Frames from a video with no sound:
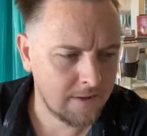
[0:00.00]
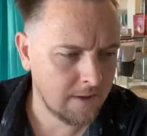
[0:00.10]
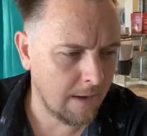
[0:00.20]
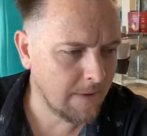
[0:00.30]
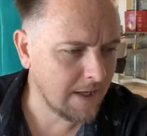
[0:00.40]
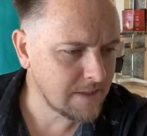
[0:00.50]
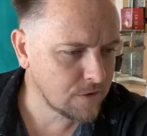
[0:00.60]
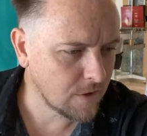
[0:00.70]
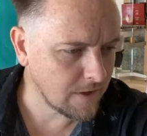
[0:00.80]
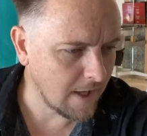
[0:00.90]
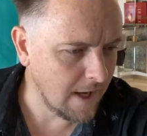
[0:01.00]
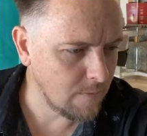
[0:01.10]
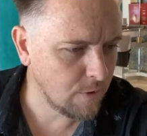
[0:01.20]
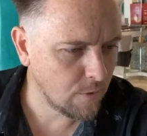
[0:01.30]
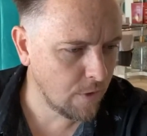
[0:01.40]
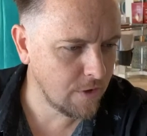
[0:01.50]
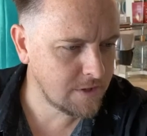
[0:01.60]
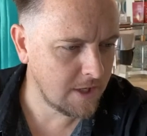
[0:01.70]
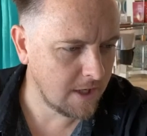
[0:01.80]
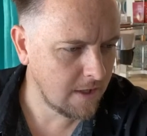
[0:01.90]
I mean, let's look at the Hebrew words
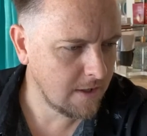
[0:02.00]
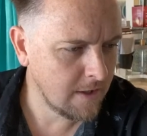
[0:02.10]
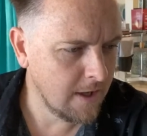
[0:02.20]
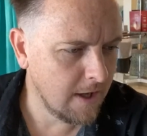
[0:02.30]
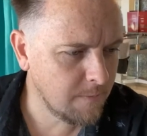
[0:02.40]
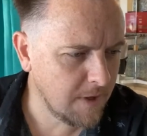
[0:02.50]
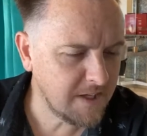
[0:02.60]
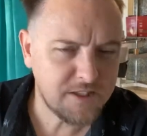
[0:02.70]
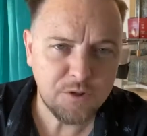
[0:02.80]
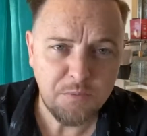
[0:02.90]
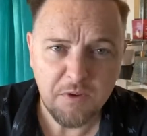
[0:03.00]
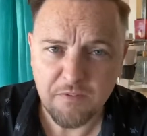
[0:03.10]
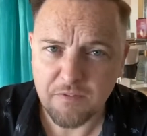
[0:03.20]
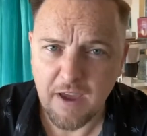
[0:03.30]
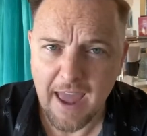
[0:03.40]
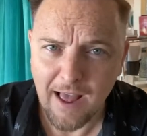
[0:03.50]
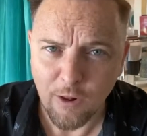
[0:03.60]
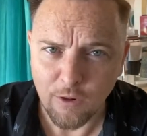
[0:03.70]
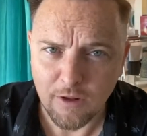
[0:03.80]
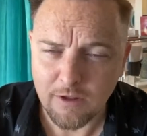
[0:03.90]
here. It means to be
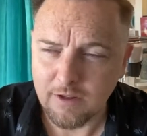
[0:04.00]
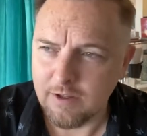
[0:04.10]
foul.